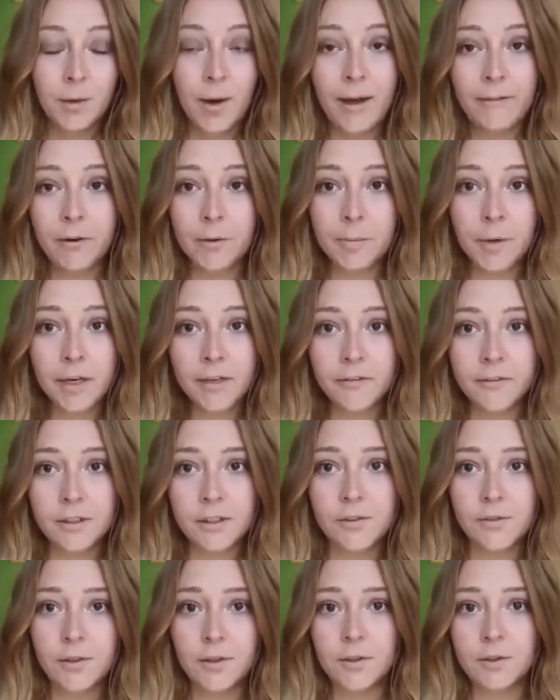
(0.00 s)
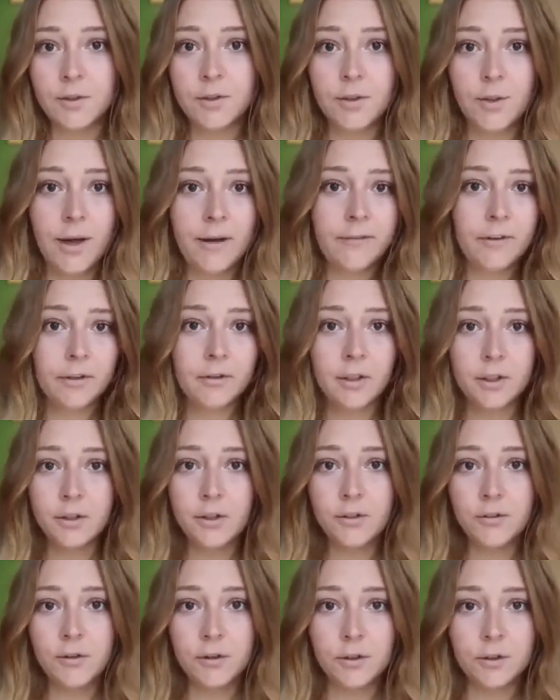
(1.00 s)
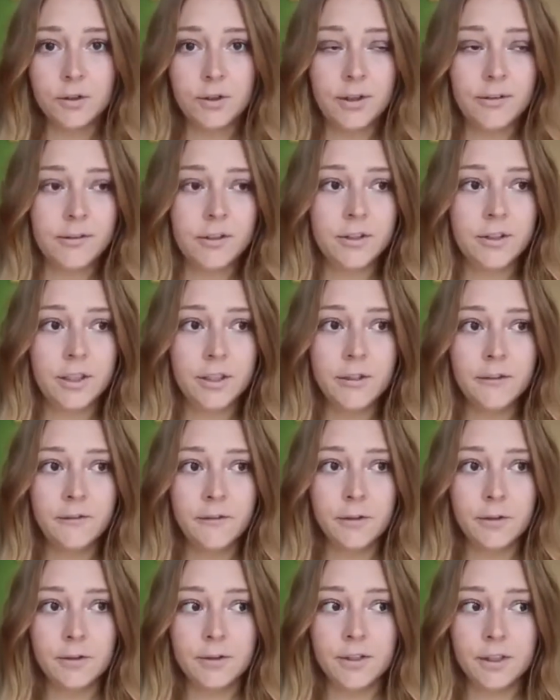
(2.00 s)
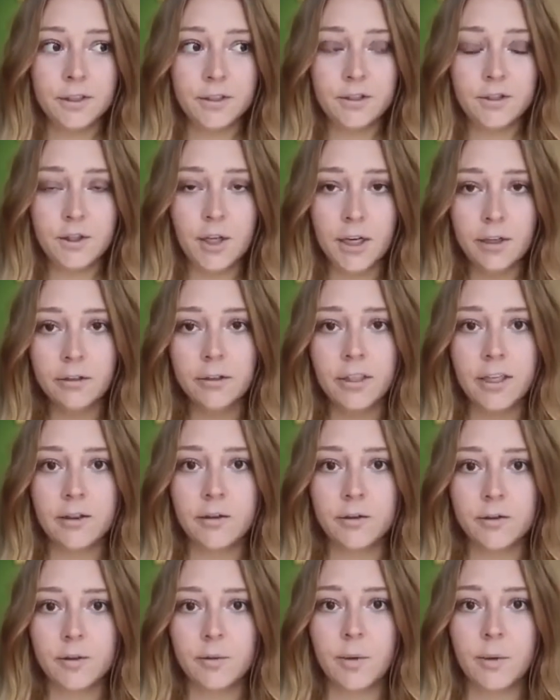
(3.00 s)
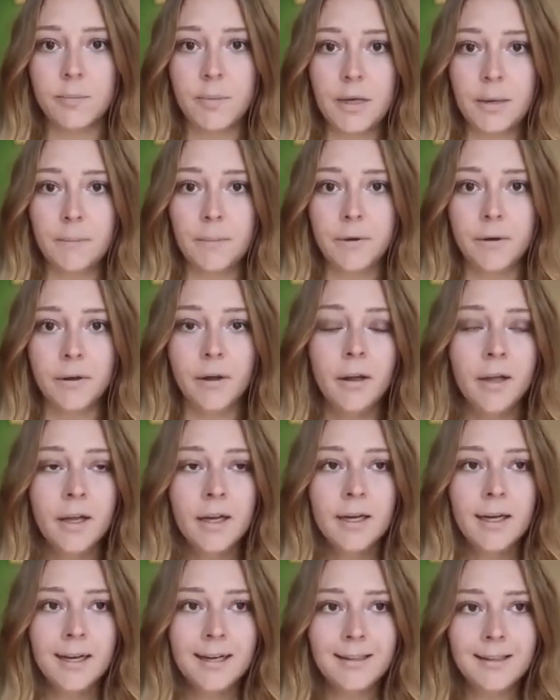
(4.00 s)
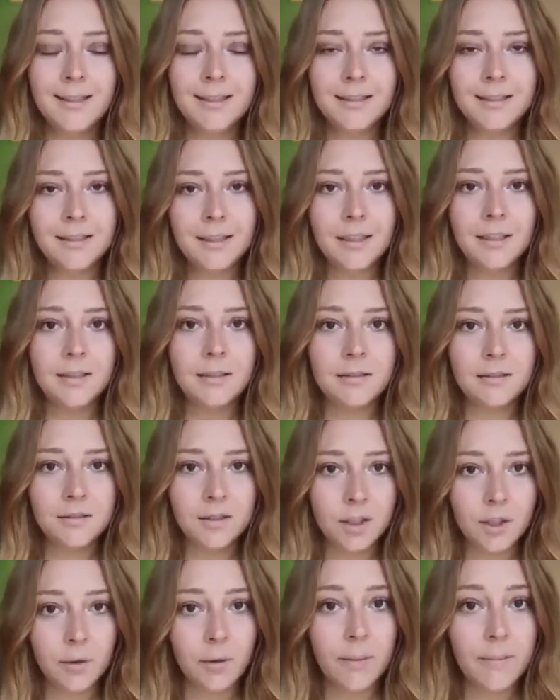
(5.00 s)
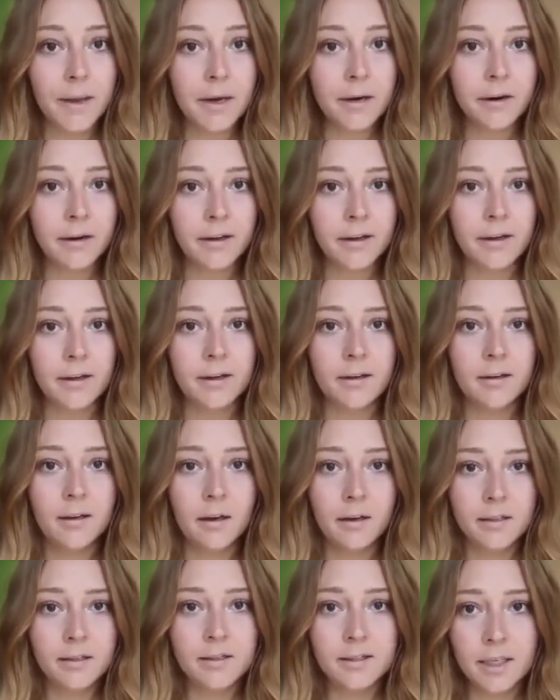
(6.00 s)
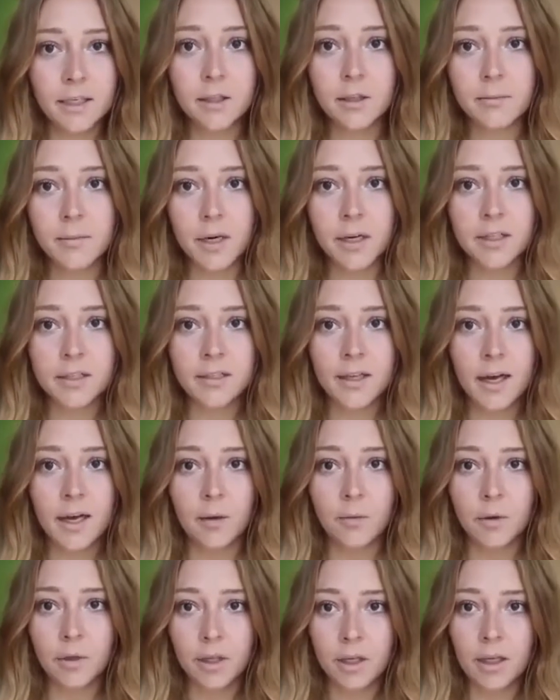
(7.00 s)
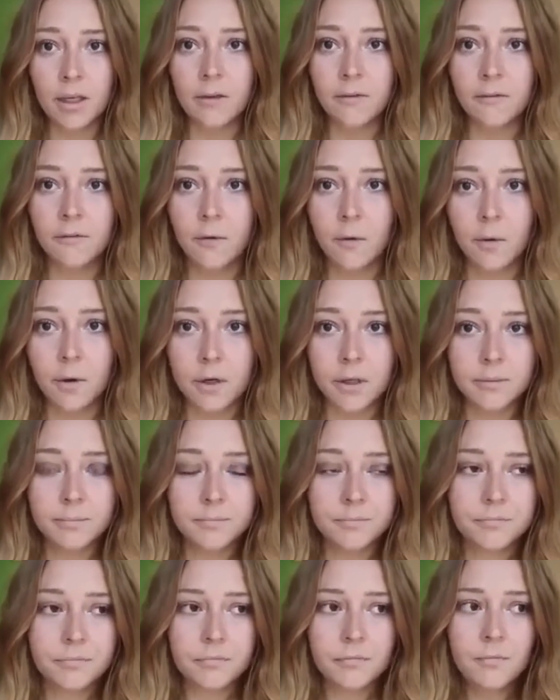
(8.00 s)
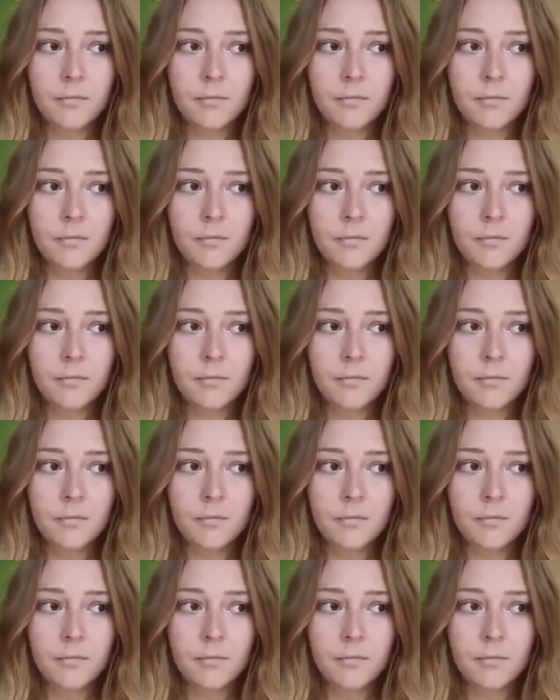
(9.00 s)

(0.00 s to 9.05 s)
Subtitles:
you have your breakfast foods, you have your lunch foods, you have your dinner foods, and generally those are what people, at least in, you know, America, on a standard American diet, will eat for